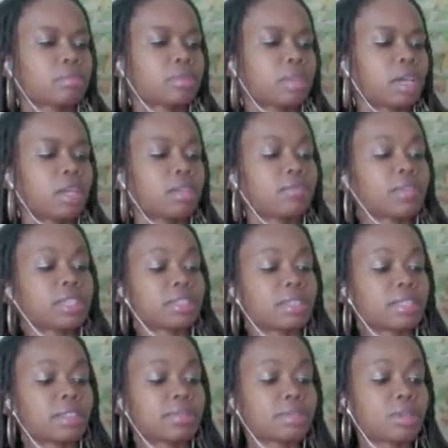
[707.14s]
I didn't write the
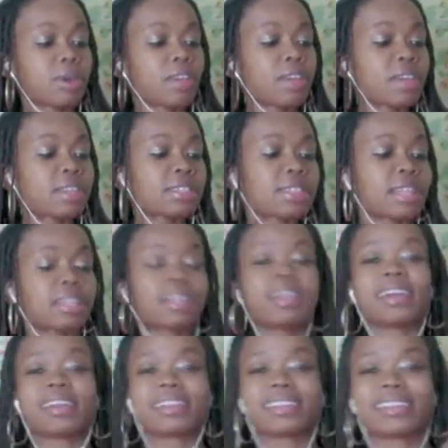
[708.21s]
date. So I've had a
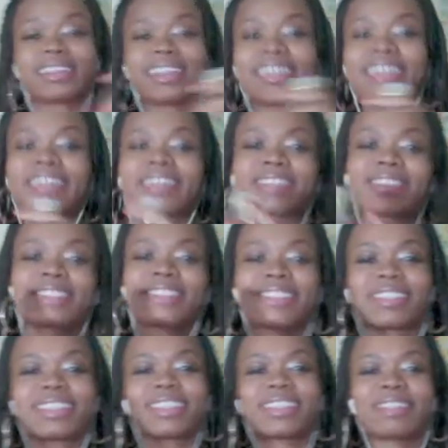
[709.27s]
selenite
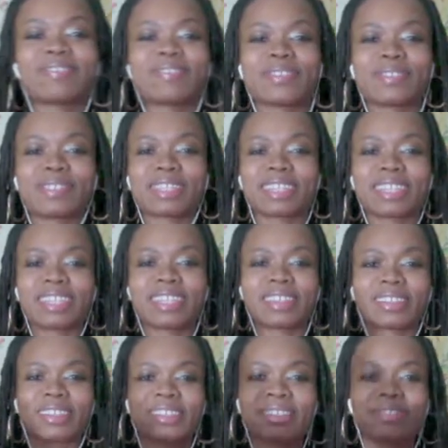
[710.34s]
crystal infusing in
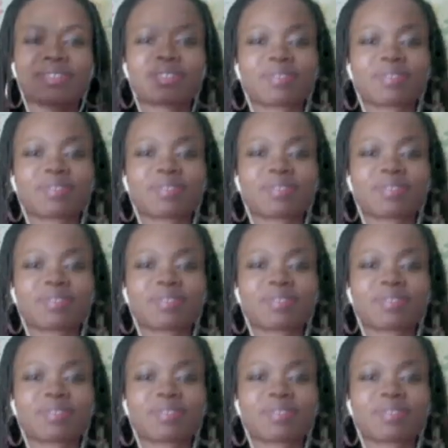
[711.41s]
here.